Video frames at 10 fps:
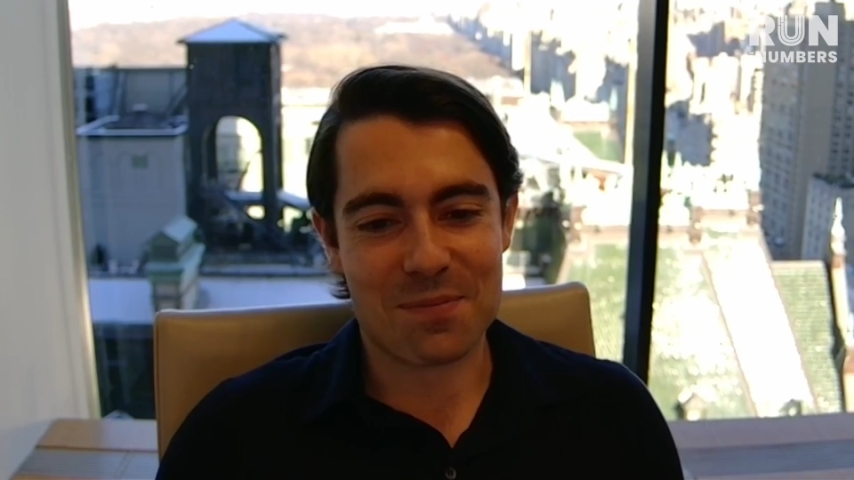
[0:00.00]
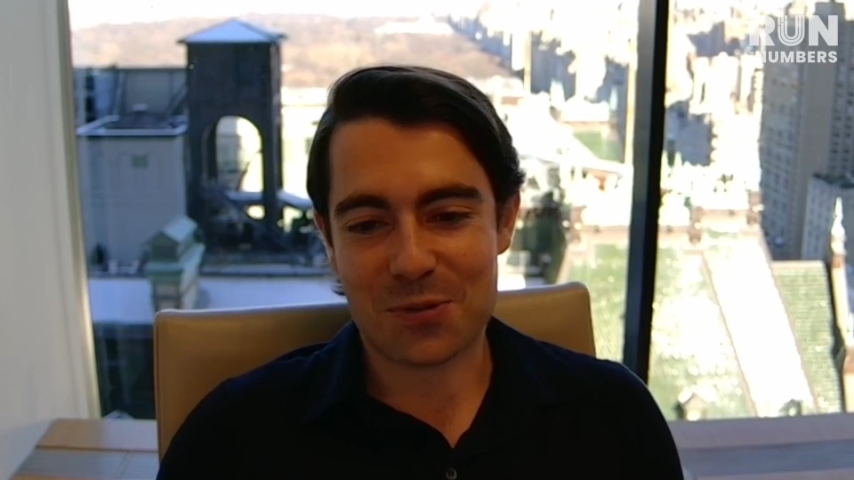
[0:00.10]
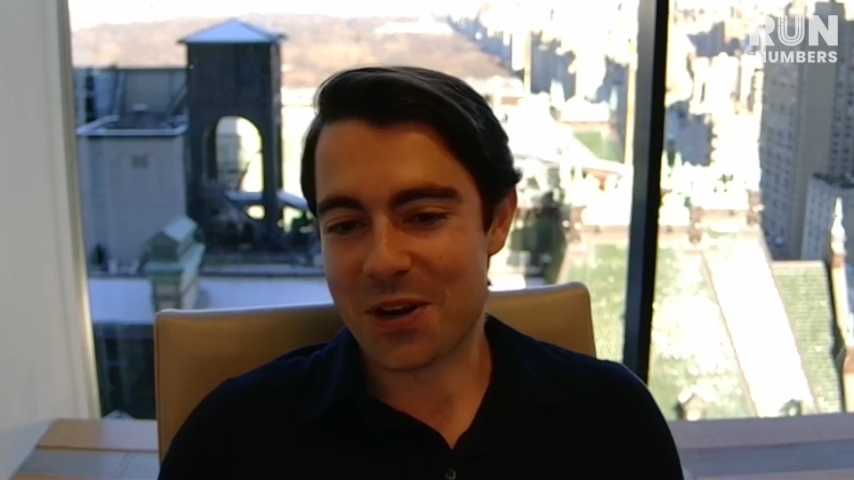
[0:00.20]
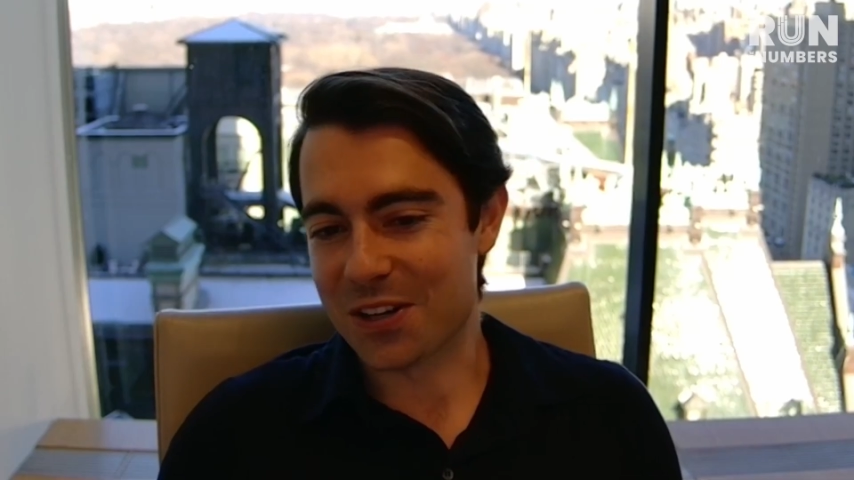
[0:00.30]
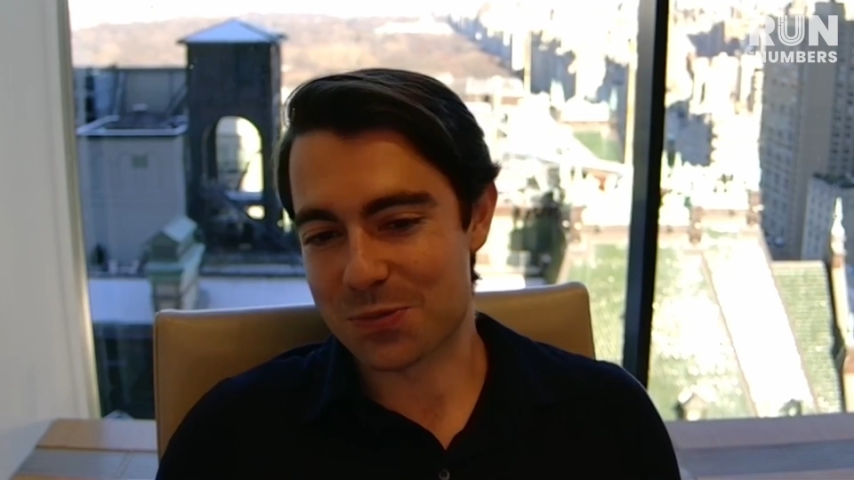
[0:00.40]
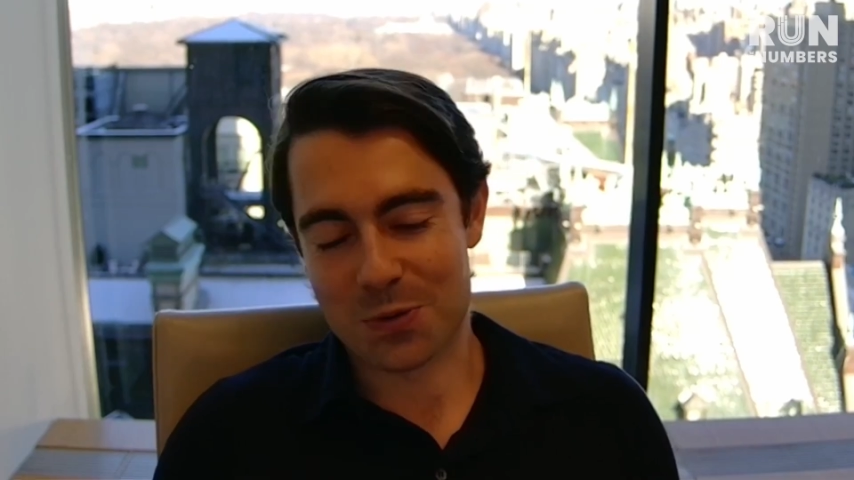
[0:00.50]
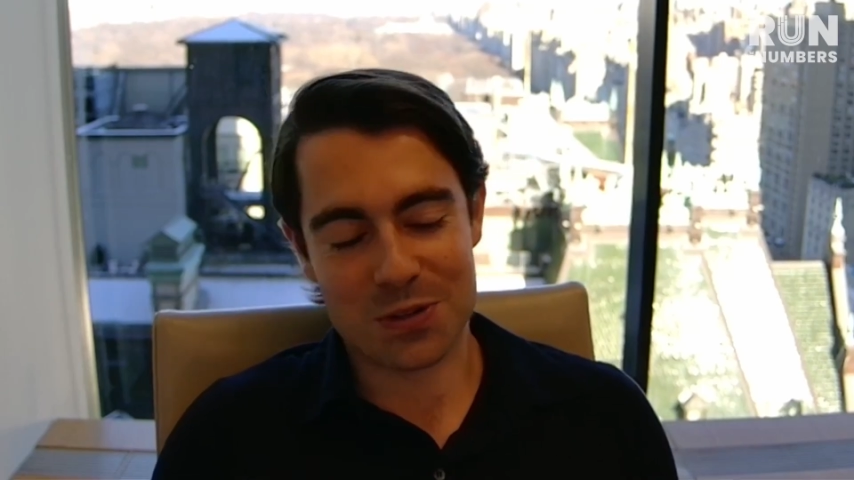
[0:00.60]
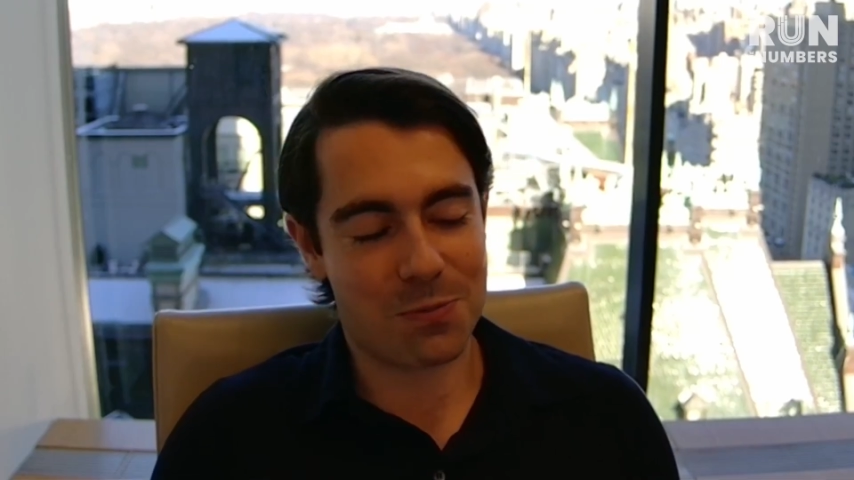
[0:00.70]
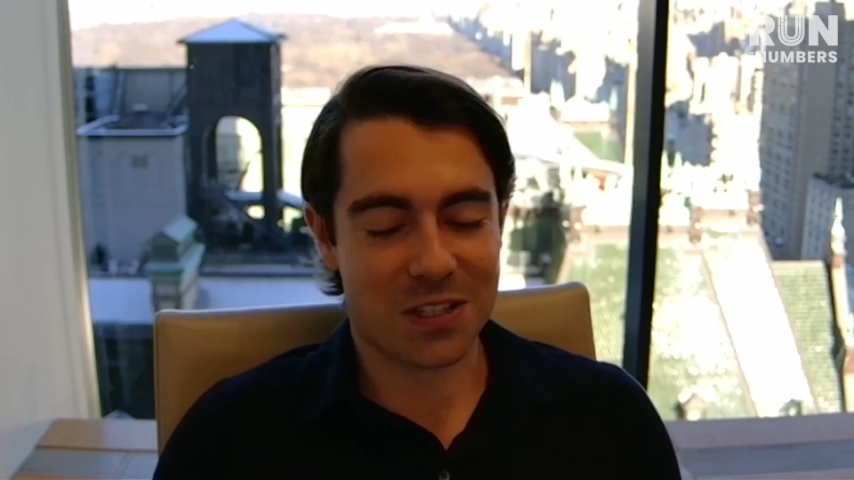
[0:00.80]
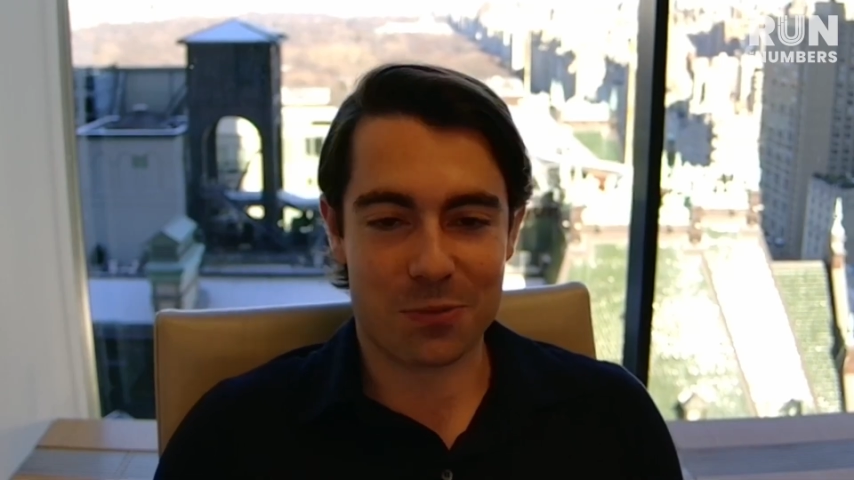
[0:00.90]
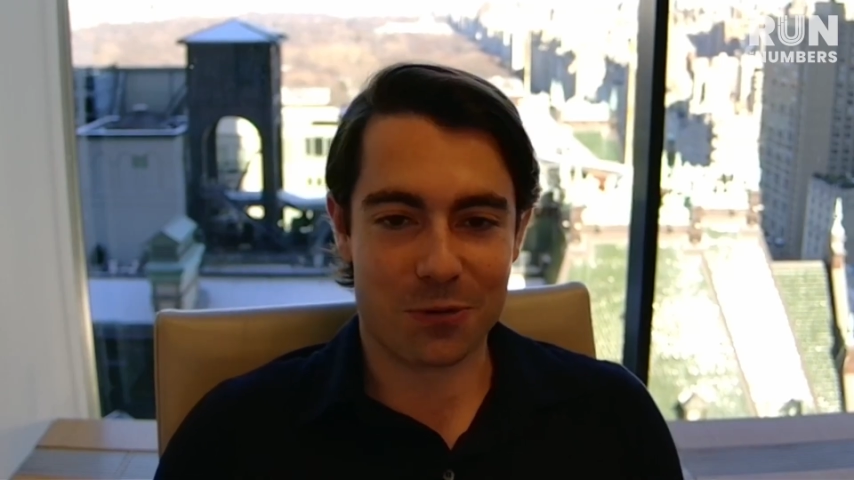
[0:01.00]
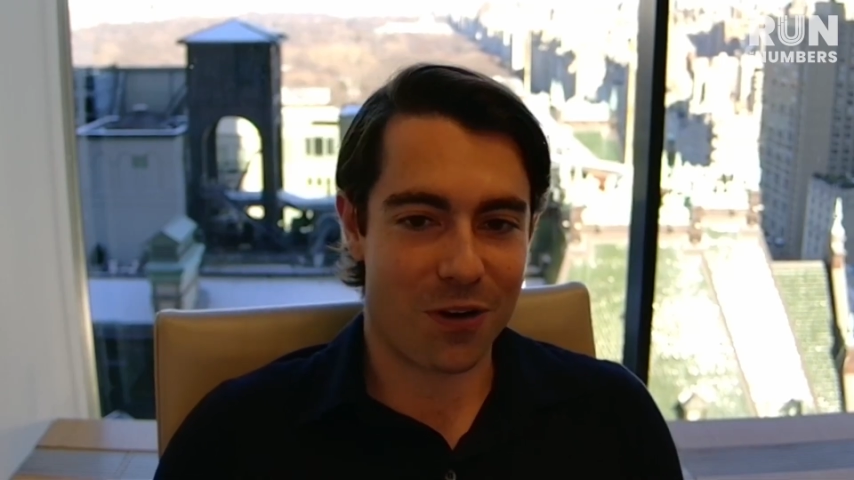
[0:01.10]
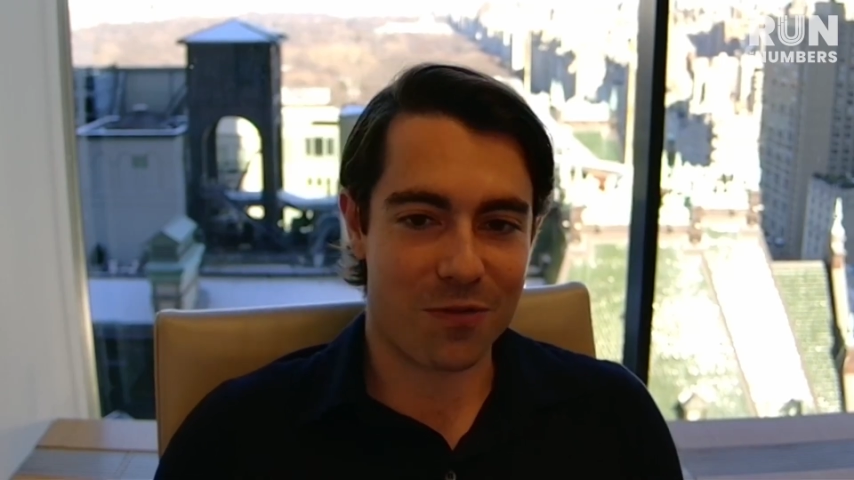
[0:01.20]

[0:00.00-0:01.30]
Between us, we're responsible for